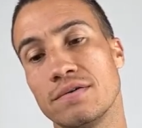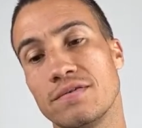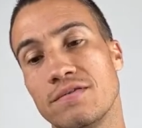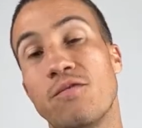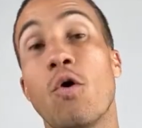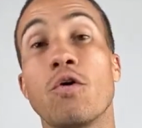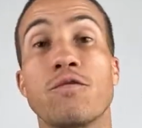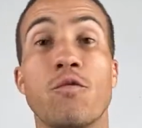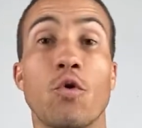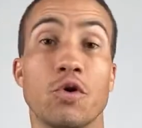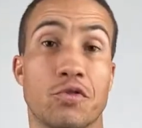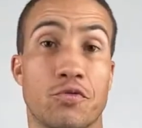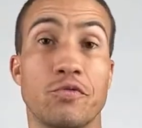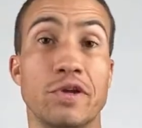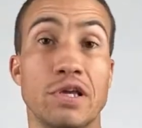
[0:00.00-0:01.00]

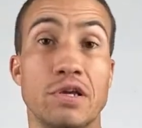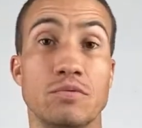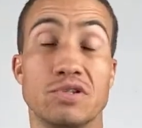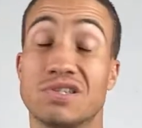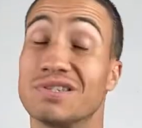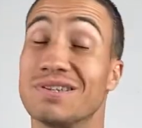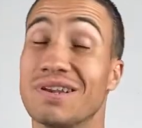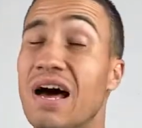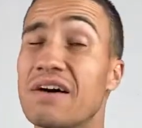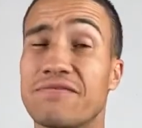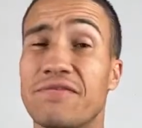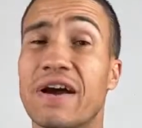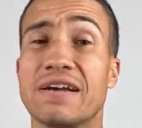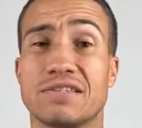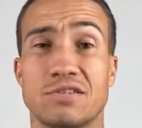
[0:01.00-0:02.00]
4.43, which is a
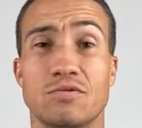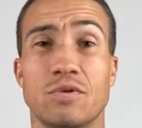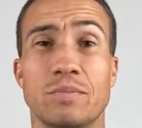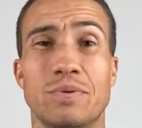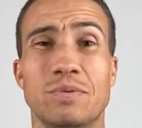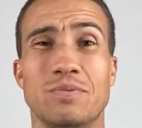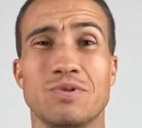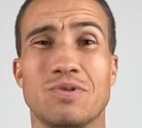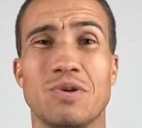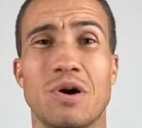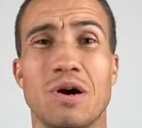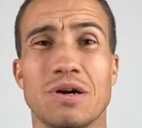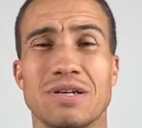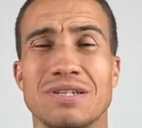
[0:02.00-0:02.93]
lot faster than people thought.